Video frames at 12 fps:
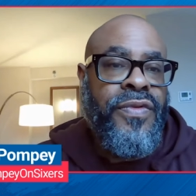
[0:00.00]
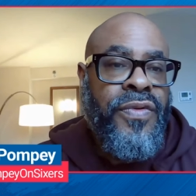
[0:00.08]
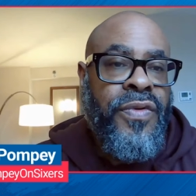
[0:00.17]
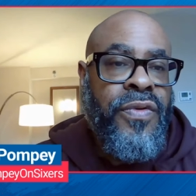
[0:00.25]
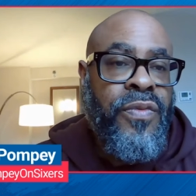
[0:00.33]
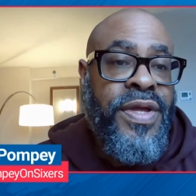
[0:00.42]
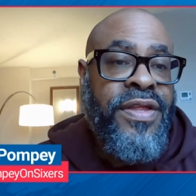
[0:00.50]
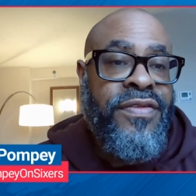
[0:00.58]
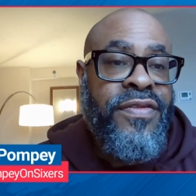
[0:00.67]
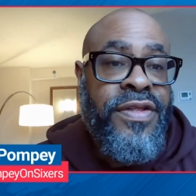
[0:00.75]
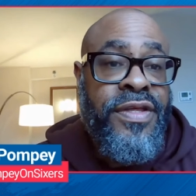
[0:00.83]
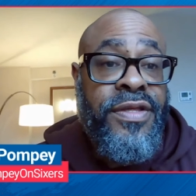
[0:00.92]
on
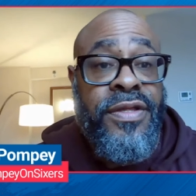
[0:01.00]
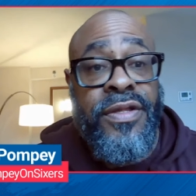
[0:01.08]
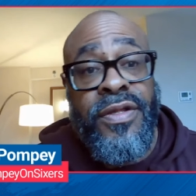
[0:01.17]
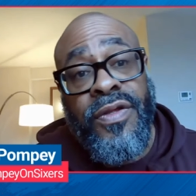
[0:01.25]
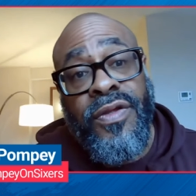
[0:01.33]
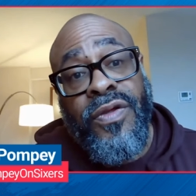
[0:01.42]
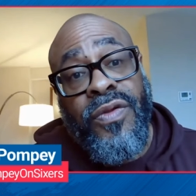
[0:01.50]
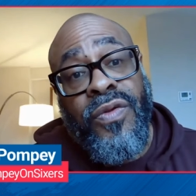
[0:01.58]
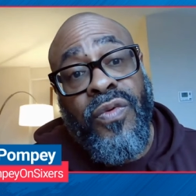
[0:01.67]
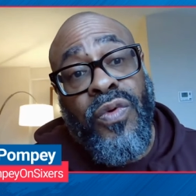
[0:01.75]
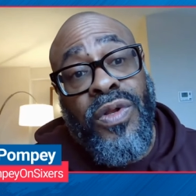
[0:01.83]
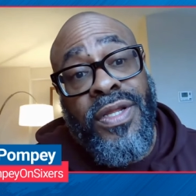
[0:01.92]
Wednesday,
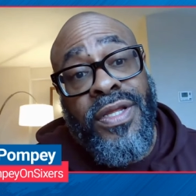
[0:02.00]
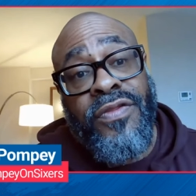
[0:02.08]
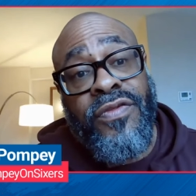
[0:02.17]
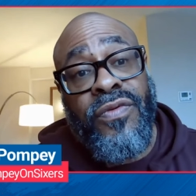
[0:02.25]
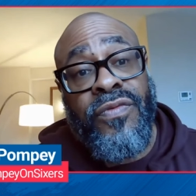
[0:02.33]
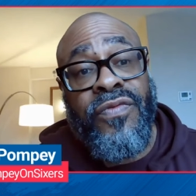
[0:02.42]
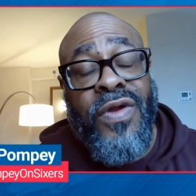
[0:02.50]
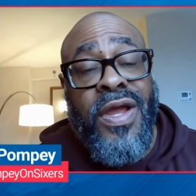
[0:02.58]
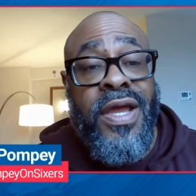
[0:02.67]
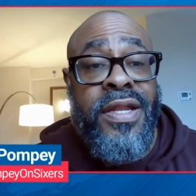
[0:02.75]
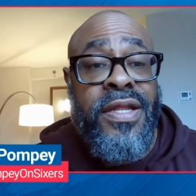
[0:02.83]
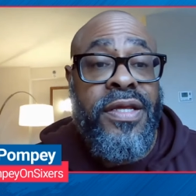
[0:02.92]
New Orleans on
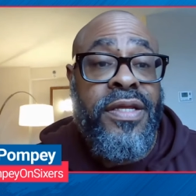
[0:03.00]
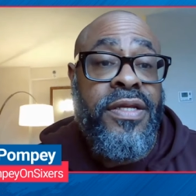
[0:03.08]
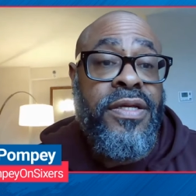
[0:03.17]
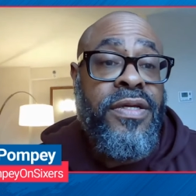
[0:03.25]
Friday.